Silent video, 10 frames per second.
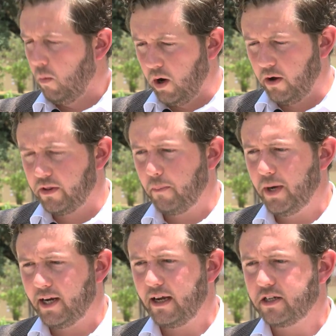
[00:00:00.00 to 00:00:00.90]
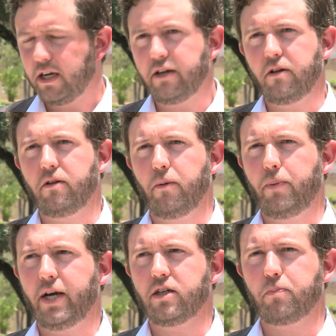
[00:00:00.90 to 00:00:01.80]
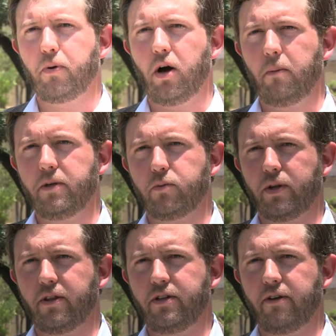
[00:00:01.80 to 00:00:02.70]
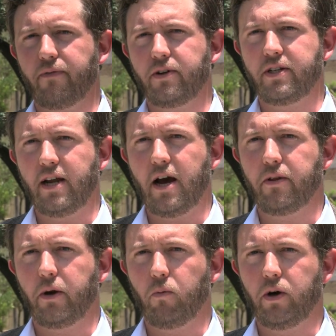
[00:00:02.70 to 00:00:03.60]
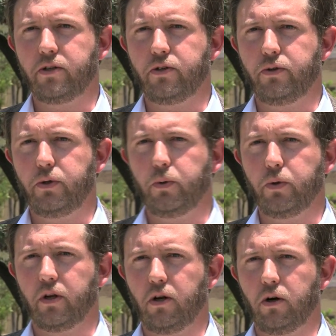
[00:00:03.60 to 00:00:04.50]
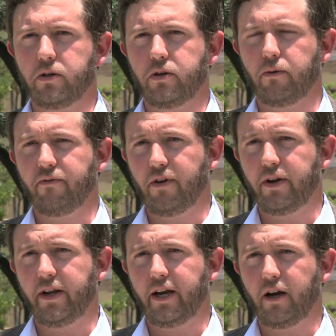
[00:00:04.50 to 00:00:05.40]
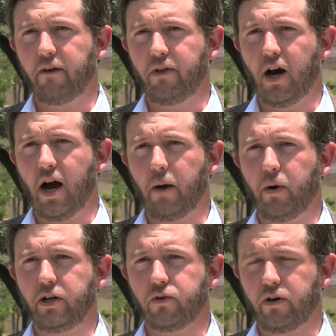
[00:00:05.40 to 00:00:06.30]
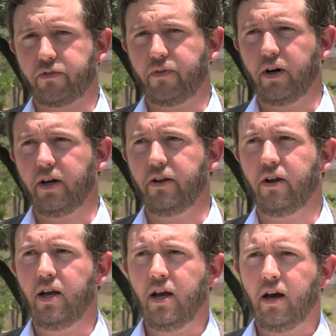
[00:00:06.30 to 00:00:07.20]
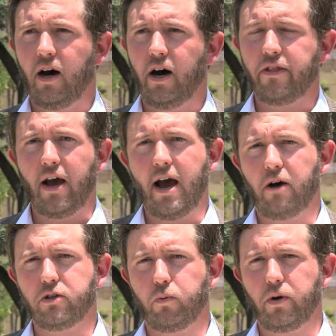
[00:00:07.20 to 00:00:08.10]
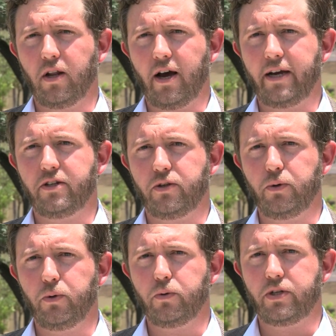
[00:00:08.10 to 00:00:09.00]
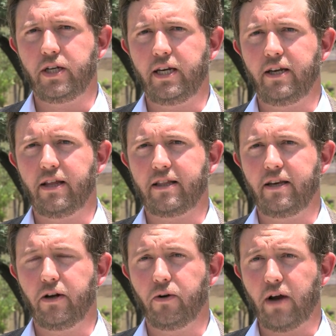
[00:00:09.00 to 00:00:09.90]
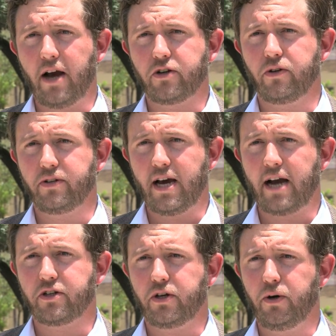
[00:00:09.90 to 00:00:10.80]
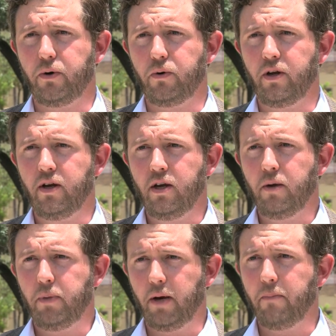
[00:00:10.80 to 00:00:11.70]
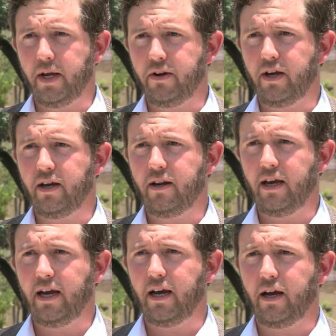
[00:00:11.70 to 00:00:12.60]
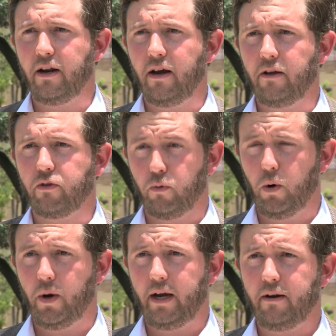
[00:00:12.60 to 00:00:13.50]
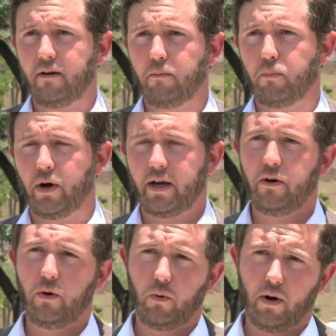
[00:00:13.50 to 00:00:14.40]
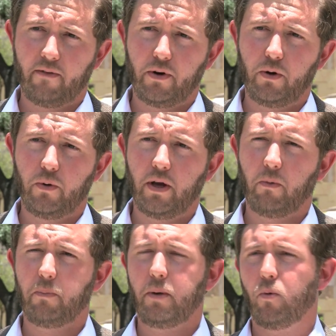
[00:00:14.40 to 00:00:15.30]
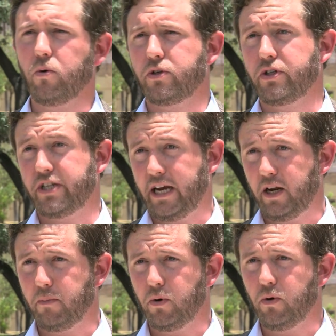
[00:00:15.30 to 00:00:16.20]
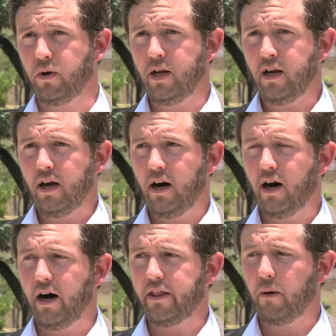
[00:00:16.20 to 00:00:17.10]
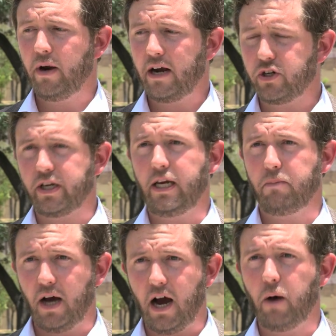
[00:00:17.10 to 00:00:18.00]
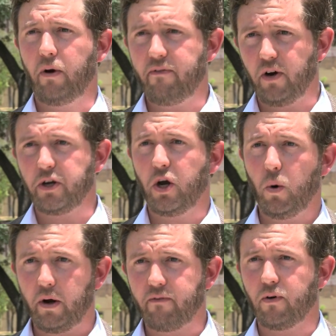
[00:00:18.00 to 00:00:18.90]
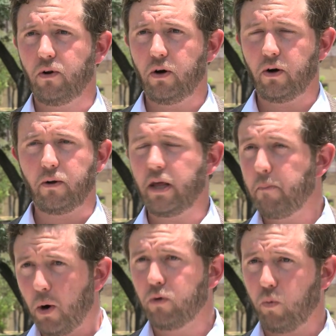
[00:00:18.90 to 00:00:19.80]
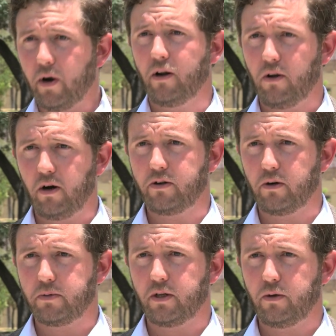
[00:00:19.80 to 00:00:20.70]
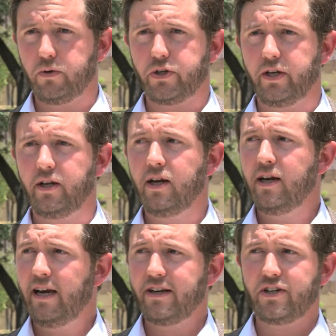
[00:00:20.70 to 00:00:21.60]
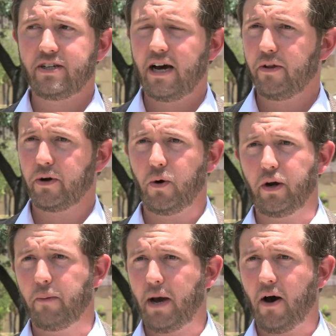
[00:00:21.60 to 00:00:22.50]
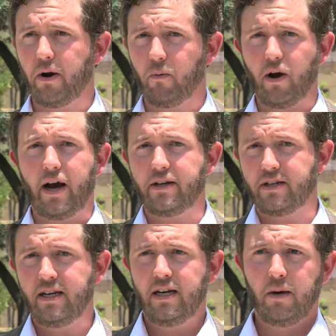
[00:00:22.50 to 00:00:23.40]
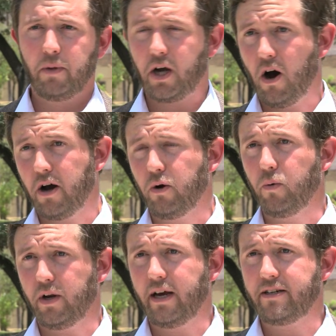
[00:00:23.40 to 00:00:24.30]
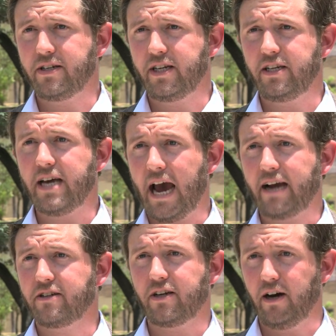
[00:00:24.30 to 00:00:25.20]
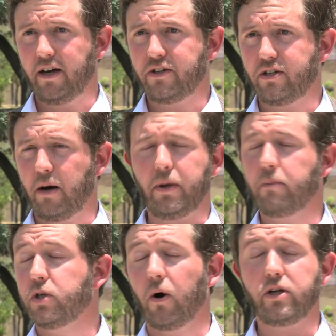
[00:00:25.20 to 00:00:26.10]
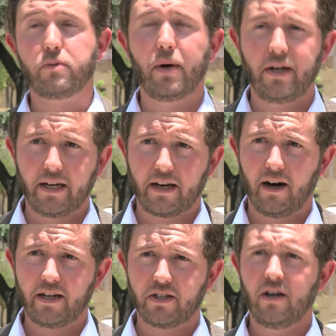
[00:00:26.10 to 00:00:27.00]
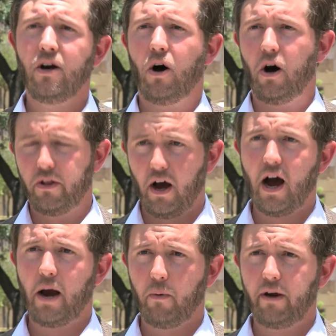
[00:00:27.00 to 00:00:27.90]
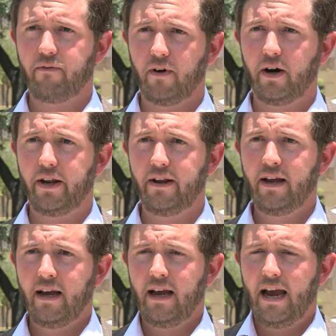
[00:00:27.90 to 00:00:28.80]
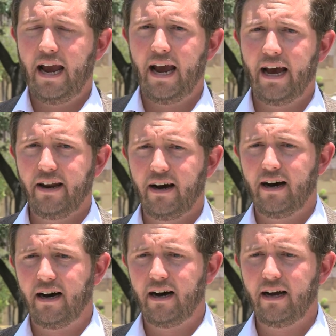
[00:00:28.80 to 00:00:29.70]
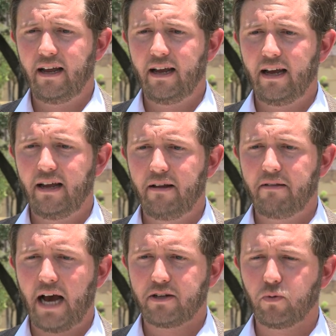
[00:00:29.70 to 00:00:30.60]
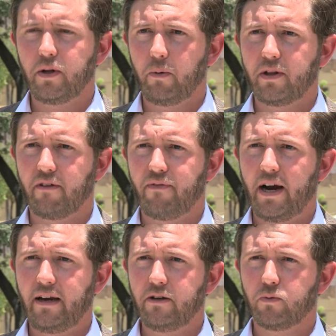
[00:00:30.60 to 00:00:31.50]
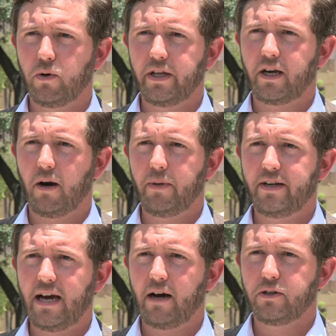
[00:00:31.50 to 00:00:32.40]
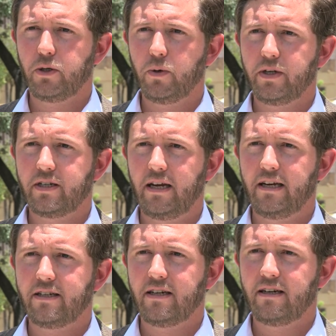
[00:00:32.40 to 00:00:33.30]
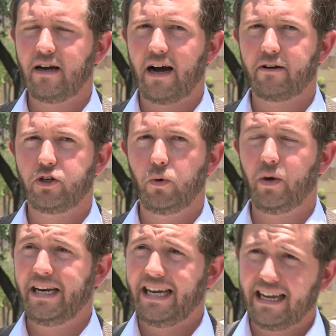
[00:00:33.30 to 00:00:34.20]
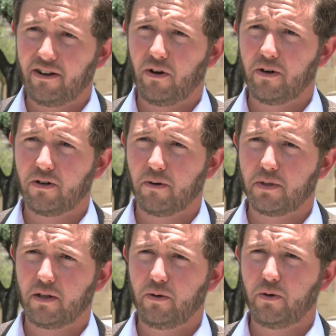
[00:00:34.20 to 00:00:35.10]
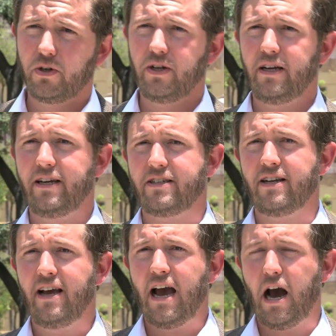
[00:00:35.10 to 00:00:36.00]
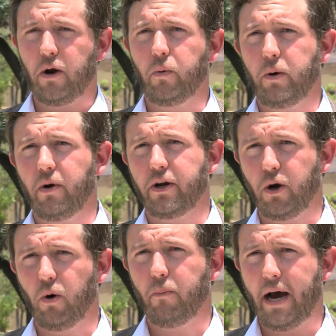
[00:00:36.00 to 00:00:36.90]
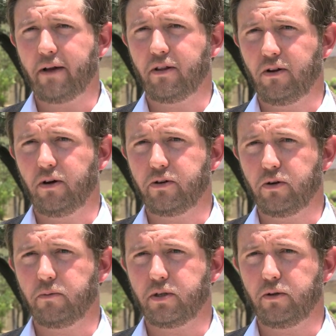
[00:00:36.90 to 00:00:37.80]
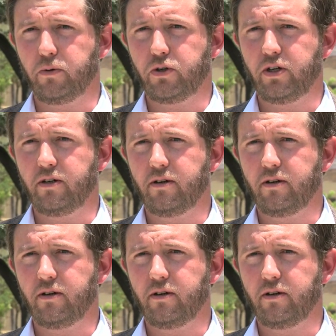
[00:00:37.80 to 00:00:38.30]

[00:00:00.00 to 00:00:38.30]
Well, the big it, the biggest problem is with the difference in how they want to do the long-term funding of the Highway Trust Fund. Uh, the House would like to see that the international tax code be amended and through it bring in new revenue that would be more sustainable, okay. uh, that would actually keep the highway fund going for longer. They both want a long-term solution. It's just how they're going about it. Whereas McConnell would like to see tax cuts, I mean, I'm sorry, spending cuts mm -hmm. on the highway fund. And uh, that's really what the fight is really coming down to is is not do we need a long-term solution it's how do we want to go about the long-term solution